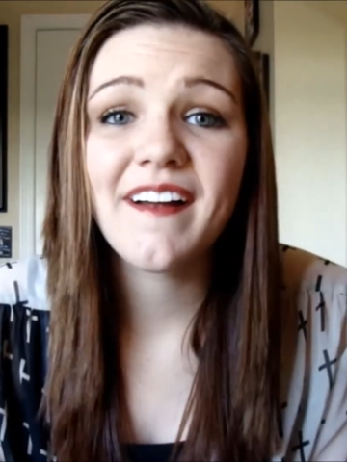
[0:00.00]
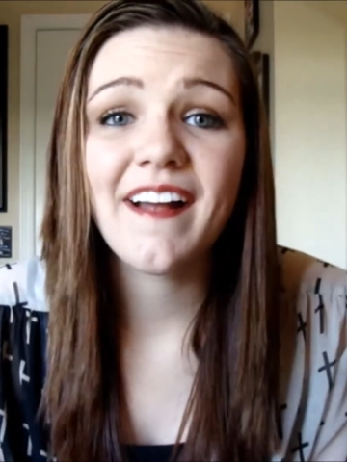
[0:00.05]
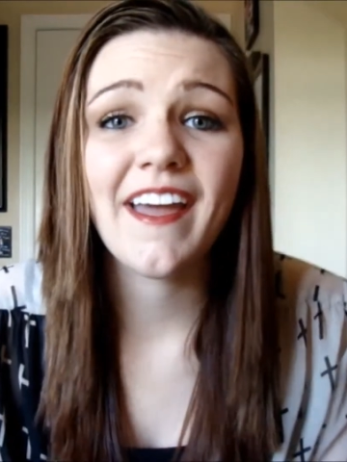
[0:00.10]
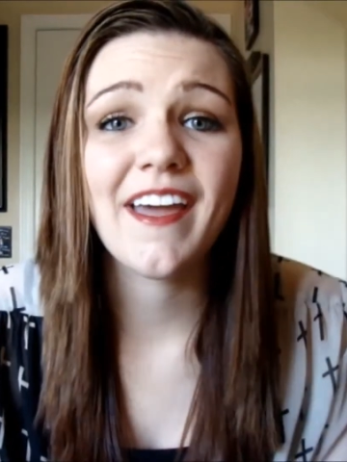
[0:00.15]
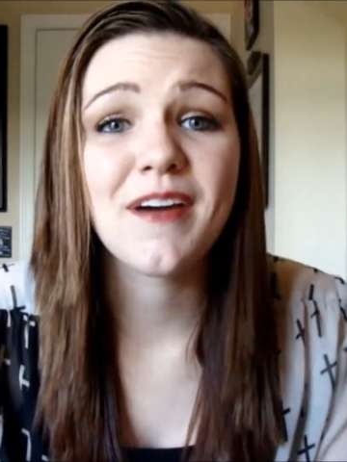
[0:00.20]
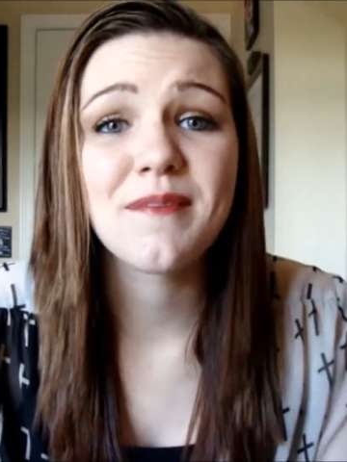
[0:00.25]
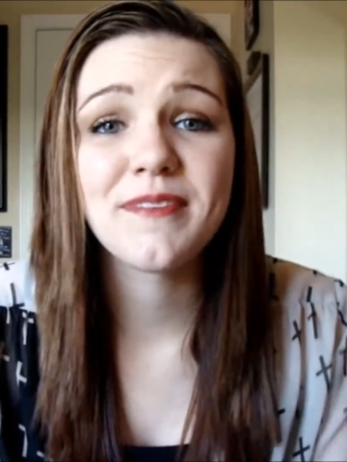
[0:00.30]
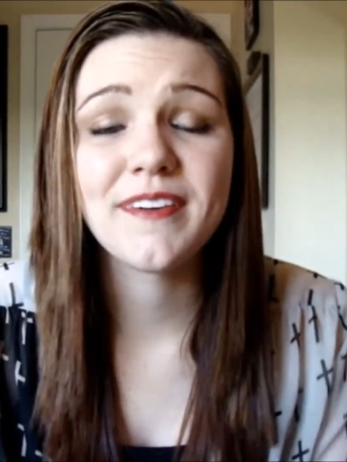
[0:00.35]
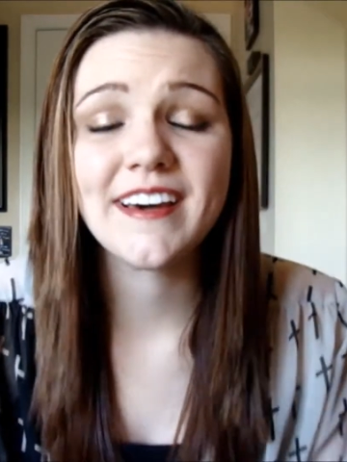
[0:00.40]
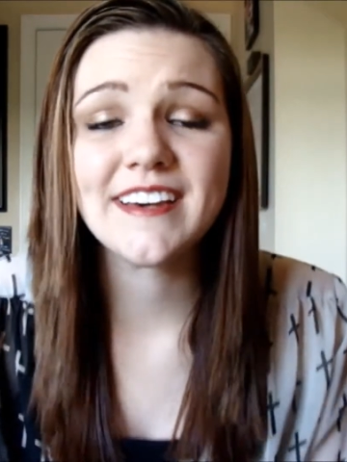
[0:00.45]
I
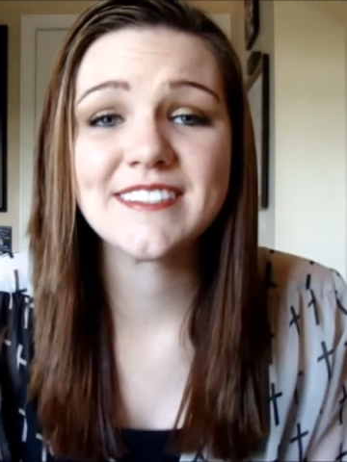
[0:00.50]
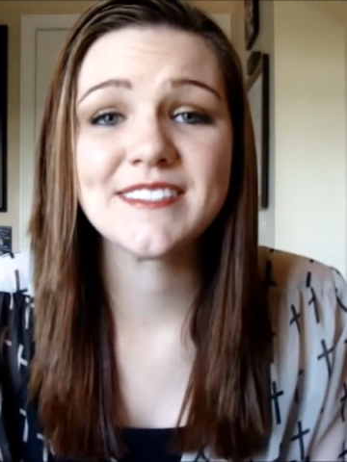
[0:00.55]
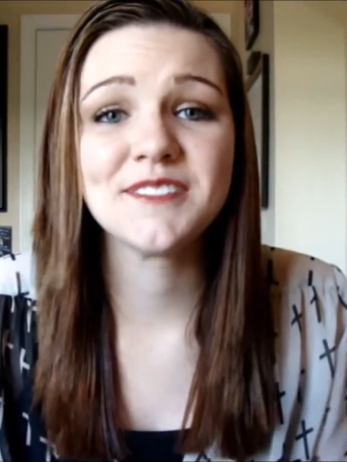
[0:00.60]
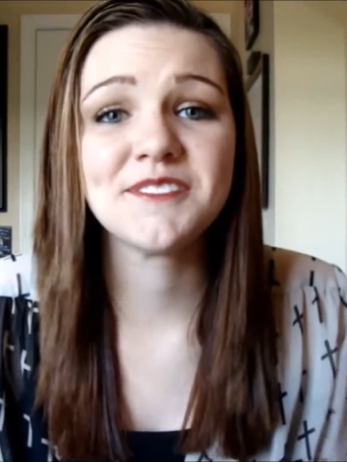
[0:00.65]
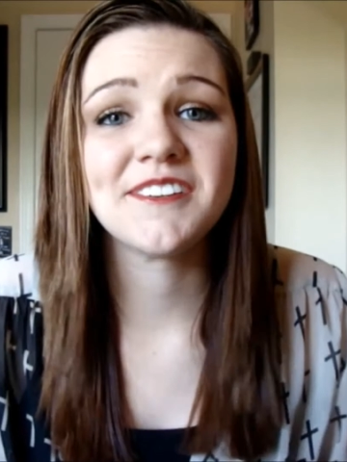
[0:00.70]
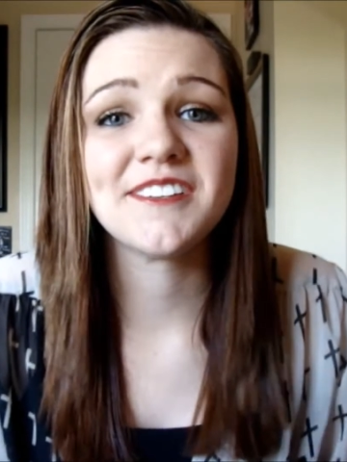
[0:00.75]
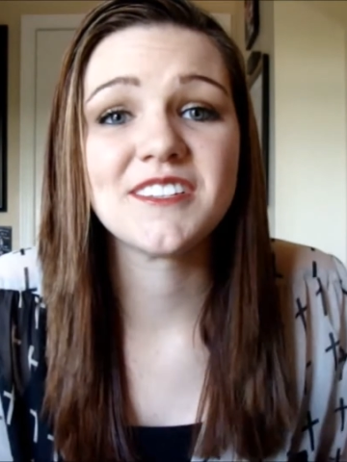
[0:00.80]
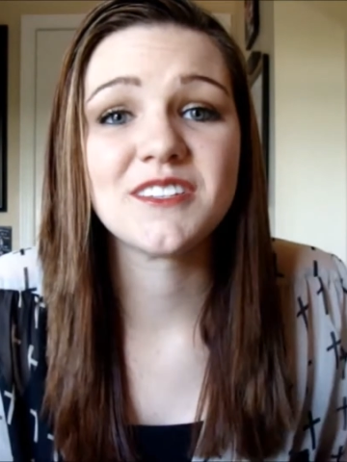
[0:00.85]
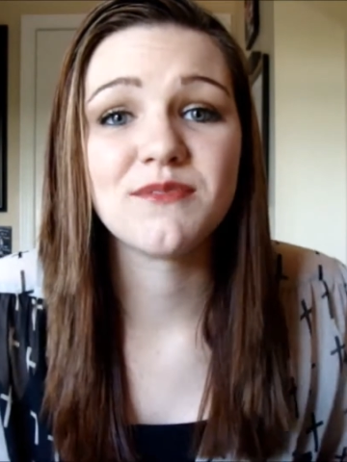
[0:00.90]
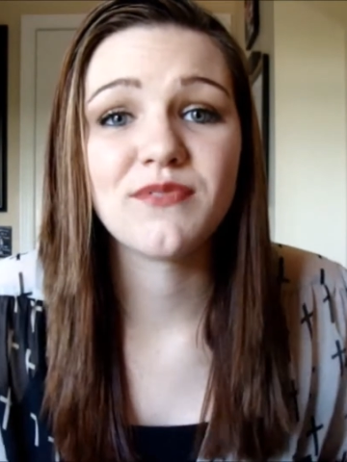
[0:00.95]
hope you guys
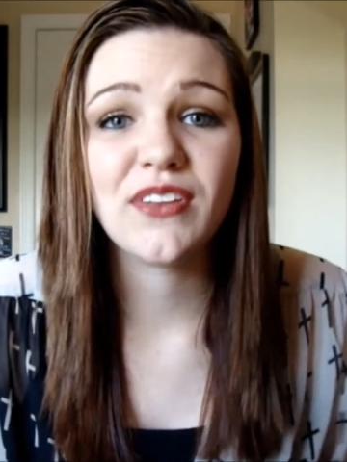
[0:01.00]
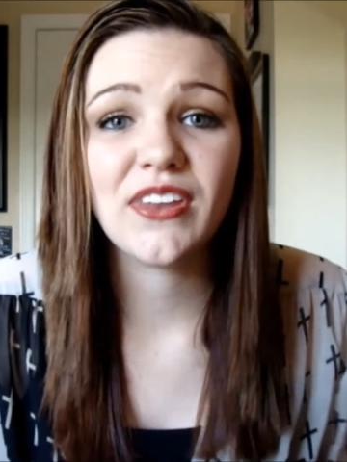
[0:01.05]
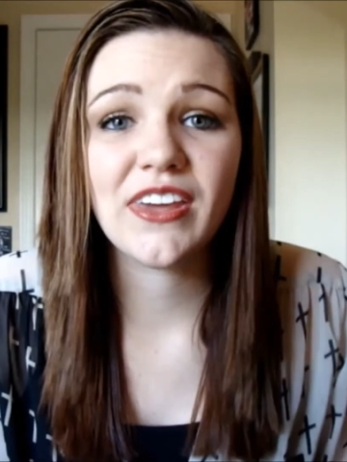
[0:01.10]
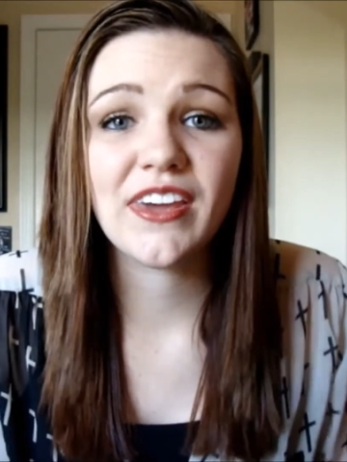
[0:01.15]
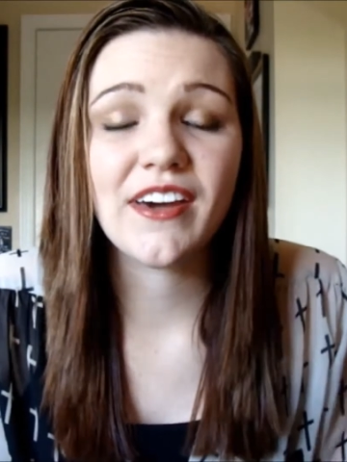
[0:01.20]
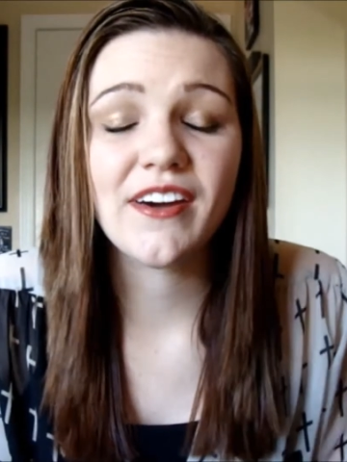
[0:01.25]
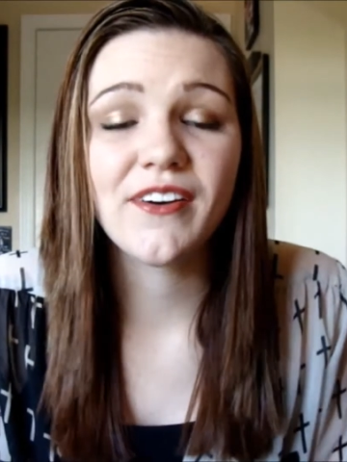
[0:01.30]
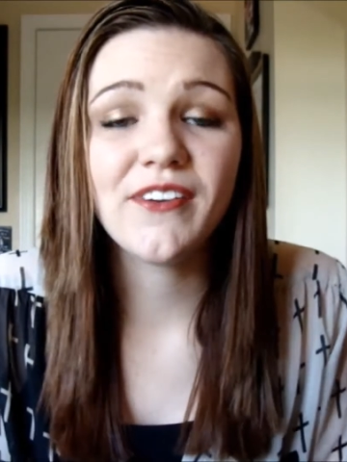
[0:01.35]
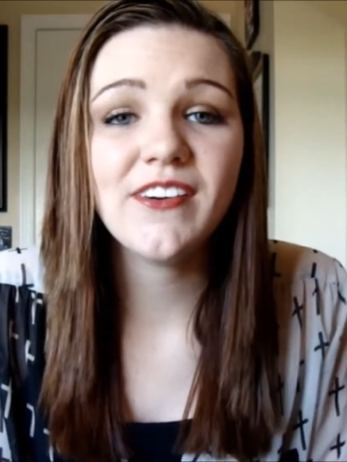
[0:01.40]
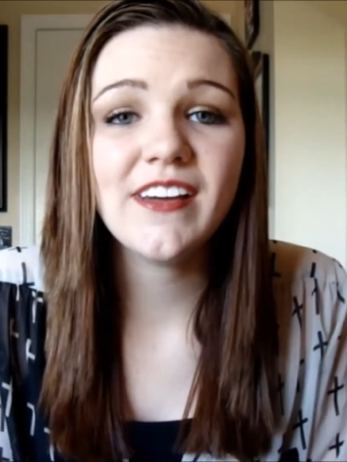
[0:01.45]
enjoyed this
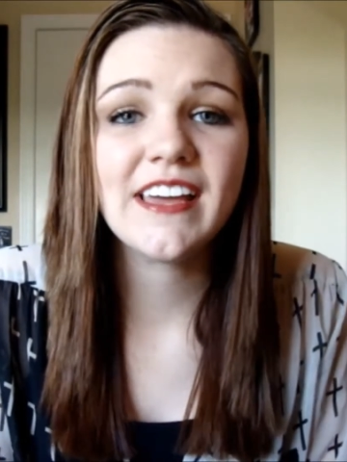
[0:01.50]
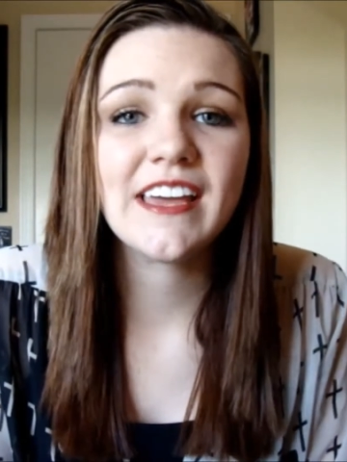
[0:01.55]
video.